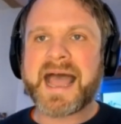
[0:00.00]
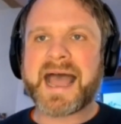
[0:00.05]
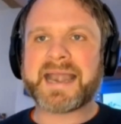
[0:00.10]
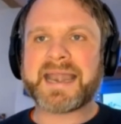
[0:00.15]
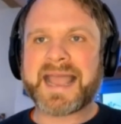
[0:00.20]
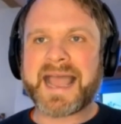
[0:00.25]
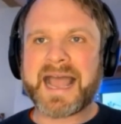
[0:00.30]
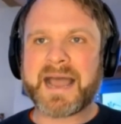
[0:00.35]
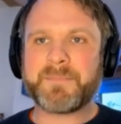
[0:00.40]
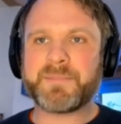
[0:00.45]

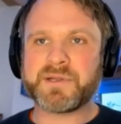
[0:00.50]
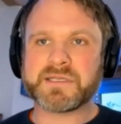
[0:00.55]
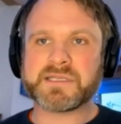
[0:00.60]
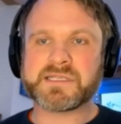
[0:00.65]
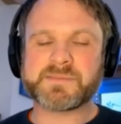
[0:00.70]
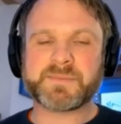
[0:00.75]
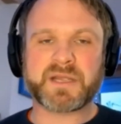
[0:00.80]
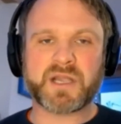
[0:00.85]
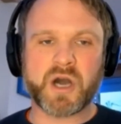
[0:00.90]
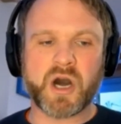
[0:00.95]
And it
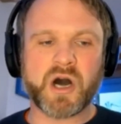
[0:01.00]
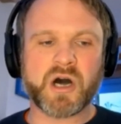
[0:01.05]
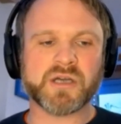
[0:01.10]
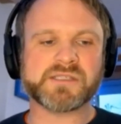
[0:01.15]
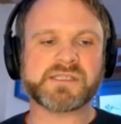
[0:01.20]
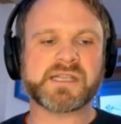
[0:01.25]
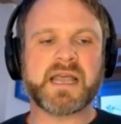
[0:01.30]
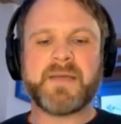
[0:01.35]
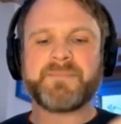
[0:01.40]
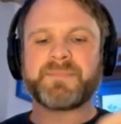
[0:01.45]
happens
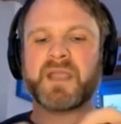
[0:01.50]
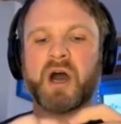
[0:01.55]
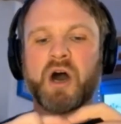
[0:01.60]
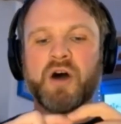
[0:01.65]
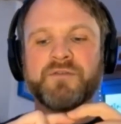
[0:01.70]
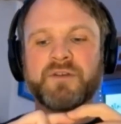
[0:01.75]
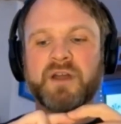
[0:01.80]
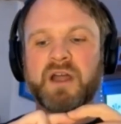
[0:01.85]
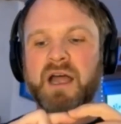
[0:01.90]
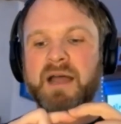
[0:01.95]
because
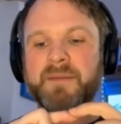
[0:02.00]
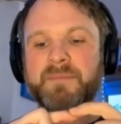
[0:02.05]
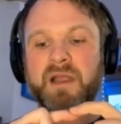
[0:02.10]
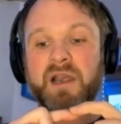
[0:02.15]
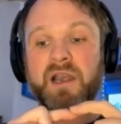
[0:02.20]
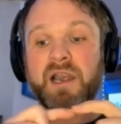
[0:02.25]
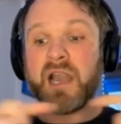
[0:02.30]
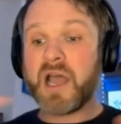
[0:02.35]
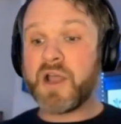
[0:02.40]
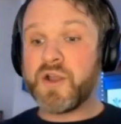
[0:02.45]
of
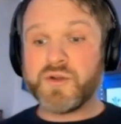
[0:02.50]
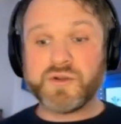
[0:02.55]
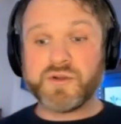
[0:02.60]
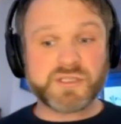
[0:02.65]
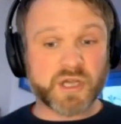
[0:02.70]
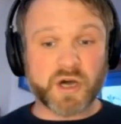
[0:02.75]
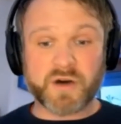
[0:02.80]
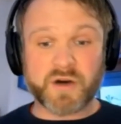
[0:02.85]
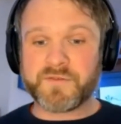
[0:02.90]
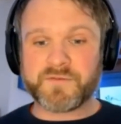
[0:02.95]

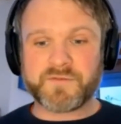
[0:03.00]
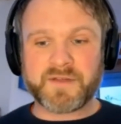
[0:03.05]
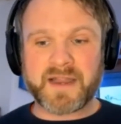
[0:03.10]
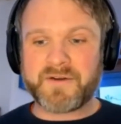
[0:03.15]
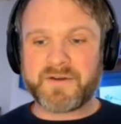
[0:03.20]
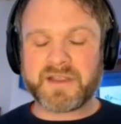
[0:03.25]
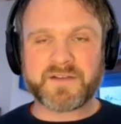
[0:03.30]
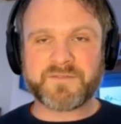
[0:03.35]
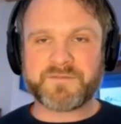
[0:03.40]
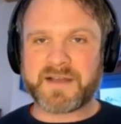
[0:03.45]
loads of
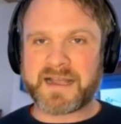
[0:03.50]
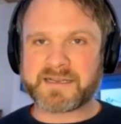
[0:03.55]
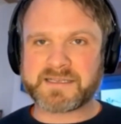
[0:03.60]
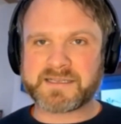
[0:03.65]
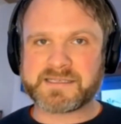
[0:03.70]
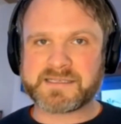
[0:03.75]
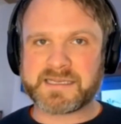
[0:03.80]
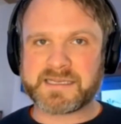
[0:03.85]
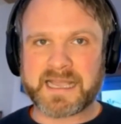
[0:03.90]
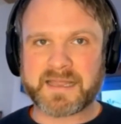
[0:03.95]
varying
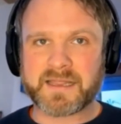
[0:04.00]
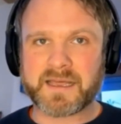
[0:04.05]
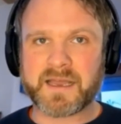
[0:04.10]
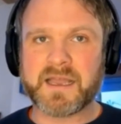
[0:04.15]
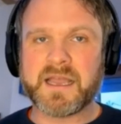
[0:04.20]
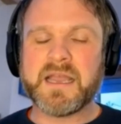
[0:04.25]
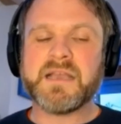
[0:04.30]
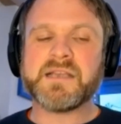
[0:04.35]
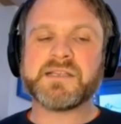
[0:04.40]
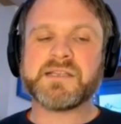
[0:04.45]
factors together.
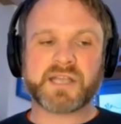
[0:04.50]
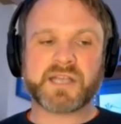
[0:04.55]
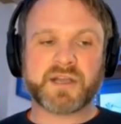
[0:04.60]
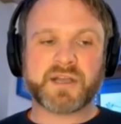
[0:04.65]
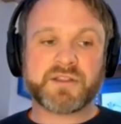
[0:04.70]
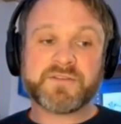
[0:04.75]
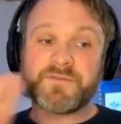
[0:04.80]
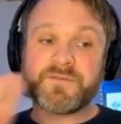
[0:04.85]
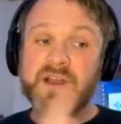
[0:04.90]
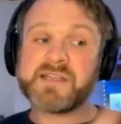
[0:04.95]
So
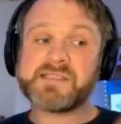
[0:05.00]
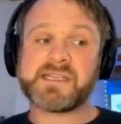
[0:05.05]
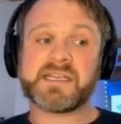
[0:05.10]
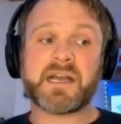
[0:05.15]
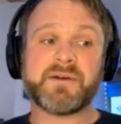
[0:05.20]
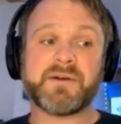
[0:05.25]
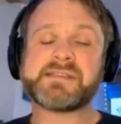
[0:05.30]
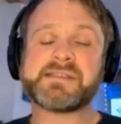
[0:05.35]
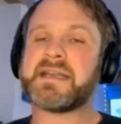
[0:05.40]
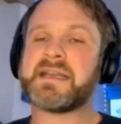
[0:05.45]
the first thing
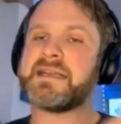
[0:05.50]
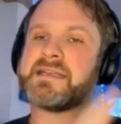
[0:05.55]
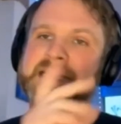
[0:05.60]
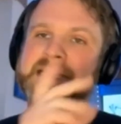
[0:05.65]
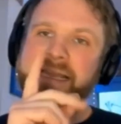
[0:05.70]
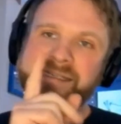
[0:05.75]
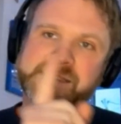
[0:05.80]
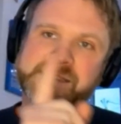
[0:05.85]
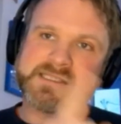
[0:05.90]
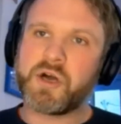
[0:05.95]
I would say is,
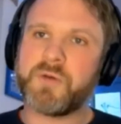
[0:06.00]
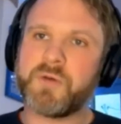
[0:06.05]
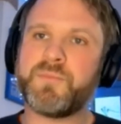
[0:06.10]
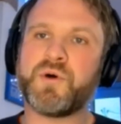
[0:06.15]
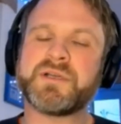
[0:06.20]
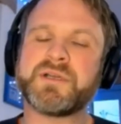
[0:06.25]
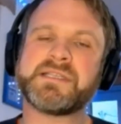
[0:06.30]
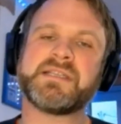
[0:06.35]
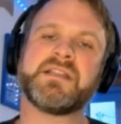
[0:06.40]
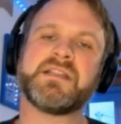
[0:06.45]
let's stop
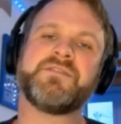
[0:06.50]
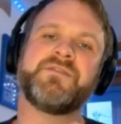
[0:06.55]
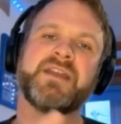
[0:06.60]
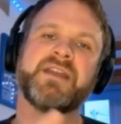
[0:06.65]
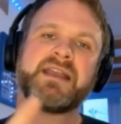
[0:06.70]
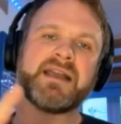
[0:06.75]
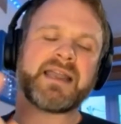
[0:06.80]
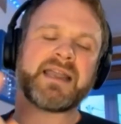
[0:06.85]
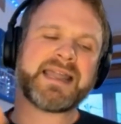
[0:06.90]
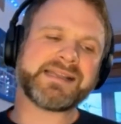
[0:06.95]
pointing the
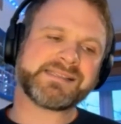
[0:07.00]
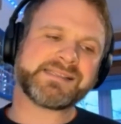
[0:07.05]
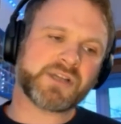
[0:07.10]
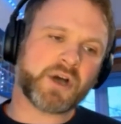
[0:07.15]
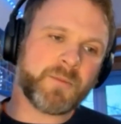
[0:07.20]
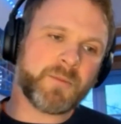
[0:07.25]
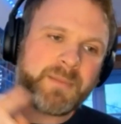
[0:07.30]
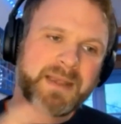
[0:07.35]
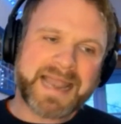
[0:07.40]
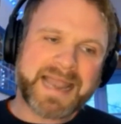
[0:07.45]
finger. Let's
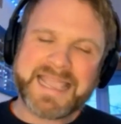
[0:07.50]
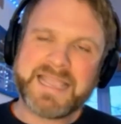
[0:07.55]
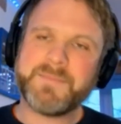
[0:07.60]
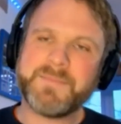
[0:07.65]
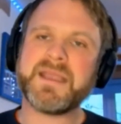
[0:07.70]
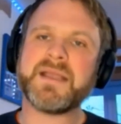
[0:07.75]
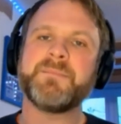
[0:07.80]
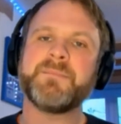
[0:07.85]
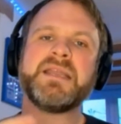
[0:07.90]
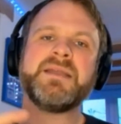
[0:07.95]
stop
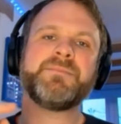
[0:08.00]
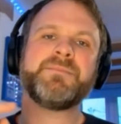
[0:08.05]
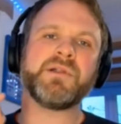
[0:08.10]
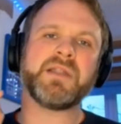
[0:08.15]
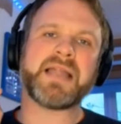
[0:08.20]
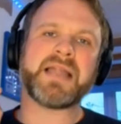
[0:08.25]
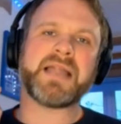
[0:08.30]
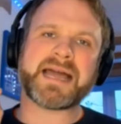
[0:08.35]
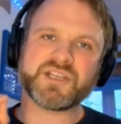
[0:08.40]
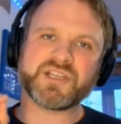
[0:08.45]
blaming
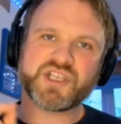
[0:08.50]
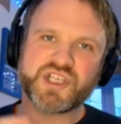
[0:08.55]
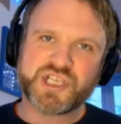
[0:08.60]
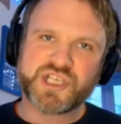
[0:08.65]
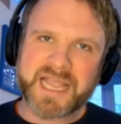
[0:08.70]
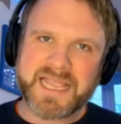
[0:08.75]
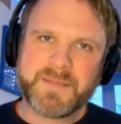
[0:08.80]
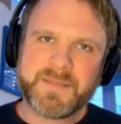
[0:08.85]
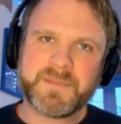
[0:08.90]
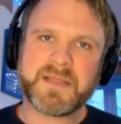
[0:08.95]
people and
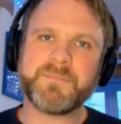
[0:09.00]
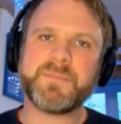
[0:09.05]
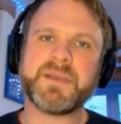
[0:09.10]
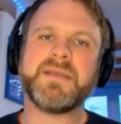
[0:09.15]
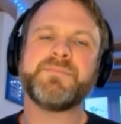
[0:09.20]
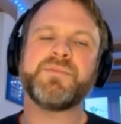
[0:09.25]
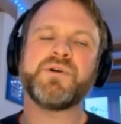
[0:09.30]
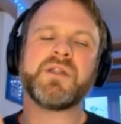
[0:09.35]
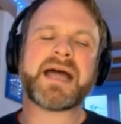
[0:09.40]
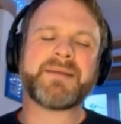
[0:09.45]
shaming
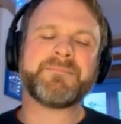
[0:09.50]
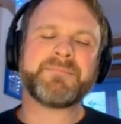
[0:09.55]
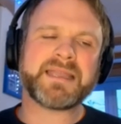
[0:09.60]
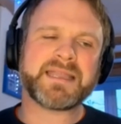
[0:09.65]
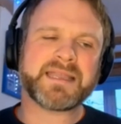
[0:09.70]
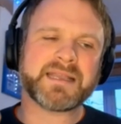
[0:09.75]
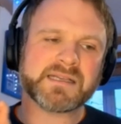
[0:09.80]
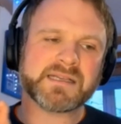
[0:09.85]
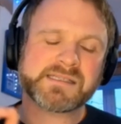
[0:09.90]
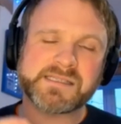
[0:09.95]
people and
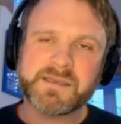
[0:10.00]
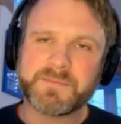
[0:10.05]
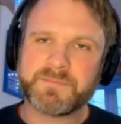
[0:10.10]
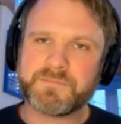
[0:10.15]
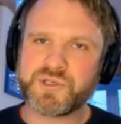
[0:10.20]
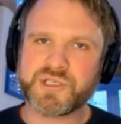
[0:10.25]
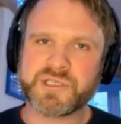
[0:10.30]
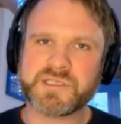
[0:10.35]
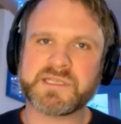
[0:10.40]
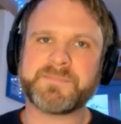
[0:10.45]
making
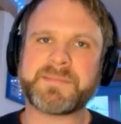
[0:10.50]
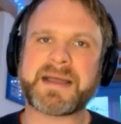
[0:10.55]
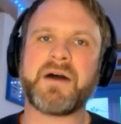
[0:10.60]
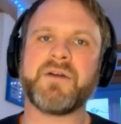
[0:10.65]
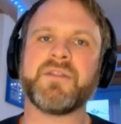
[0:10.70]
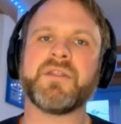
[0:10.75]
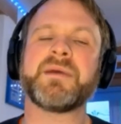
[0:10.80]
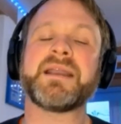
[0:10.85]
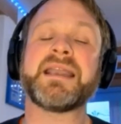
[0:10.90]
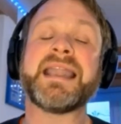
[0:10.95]
assumptions
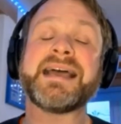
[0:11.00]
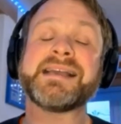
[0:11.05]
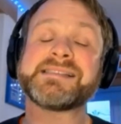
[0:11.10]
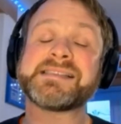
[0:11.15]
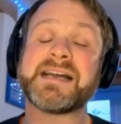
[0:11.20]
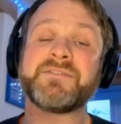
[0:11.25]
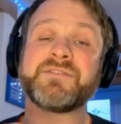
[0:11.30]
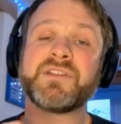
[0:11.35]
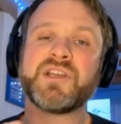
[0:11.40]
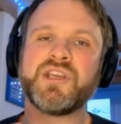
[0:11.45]
about them. And let's
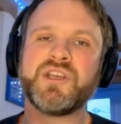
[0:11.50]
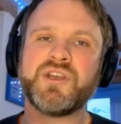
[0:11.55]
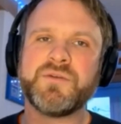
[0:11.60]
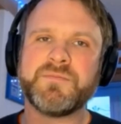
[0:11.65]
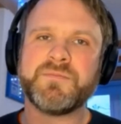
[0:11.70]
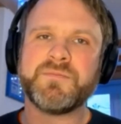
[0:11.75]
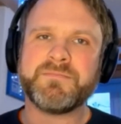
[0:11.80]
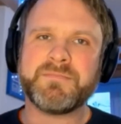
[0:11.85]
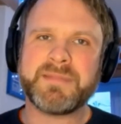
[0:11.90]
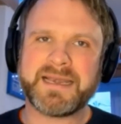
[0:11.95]
have the
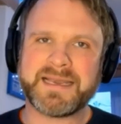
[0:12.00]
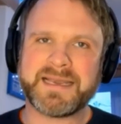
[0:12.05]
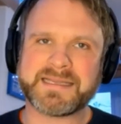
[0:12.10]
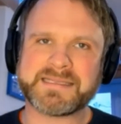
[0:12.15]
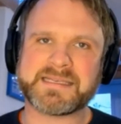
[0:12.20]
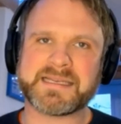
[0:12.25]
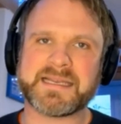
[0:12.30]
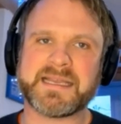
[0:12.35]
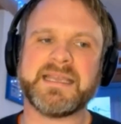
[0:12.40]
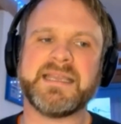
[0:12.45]

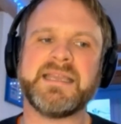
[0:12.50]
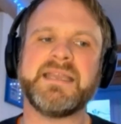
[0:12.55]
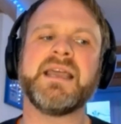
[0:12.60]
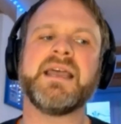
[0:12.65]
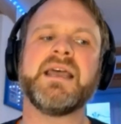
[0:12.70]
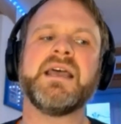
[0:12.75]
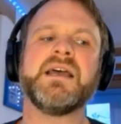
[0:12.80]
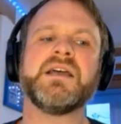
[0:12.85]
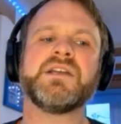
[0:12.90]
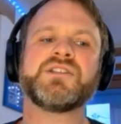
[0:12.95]
humility
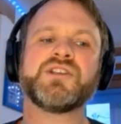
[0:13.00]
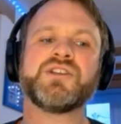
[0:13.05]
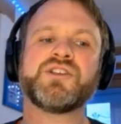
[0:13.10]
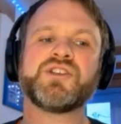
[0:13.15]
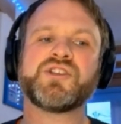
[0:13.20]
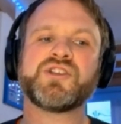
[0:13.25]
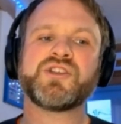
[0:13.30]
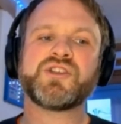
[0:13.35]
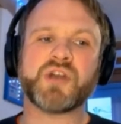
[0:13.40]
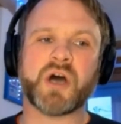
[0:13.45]
to
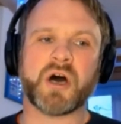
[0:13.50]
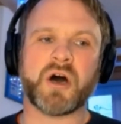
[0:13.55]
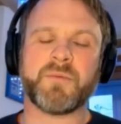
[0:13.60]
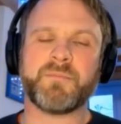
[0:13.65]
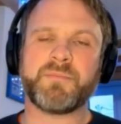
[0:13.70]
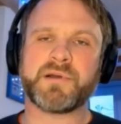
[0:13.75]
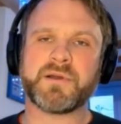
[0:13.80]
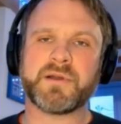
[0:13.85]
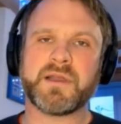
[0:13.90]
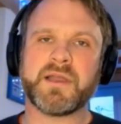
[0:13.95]

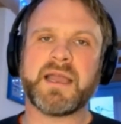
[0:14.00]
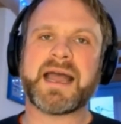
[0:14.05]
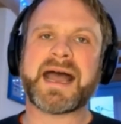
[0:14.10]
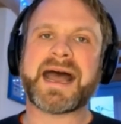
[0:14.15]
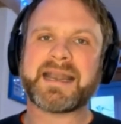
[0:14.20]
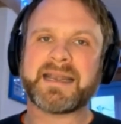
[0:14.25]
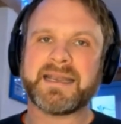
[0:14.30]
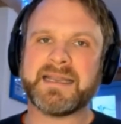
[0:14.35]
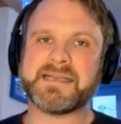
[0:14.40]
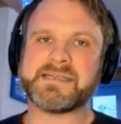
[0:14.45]
stop
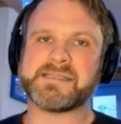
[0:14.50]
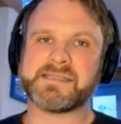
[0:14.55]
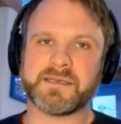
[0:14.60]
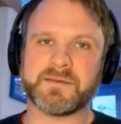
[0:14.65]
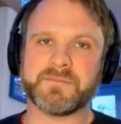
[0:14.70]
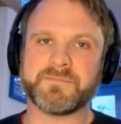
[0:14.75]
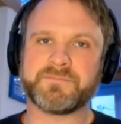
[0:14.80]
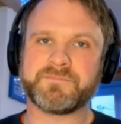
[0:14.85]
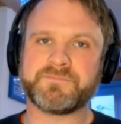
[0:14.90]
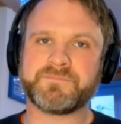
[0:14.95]
and
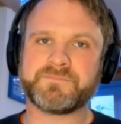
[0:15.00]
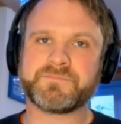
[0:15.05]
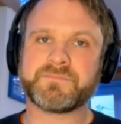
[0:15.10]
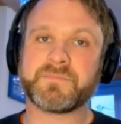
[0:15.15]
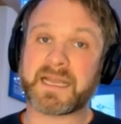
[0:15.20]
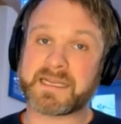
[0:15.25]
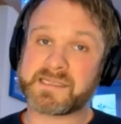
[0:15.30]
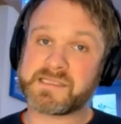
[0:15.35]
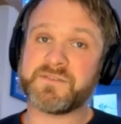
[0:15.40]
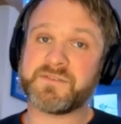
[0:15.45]
listen.
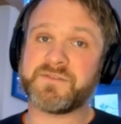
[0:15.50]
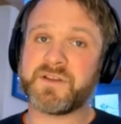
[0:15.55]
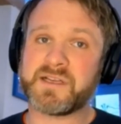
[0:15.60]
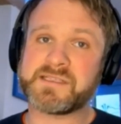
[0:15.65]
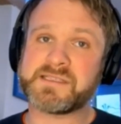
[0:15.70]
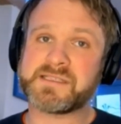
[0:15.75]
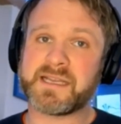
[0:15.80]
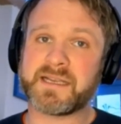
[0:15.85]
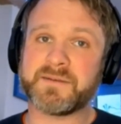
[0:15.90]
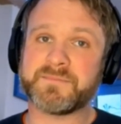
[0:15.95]
That's the
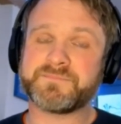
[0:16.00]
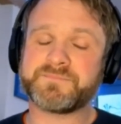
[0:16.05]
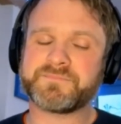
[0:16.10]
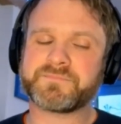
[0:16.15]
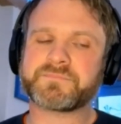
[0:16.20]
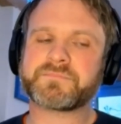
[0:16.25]
first thing.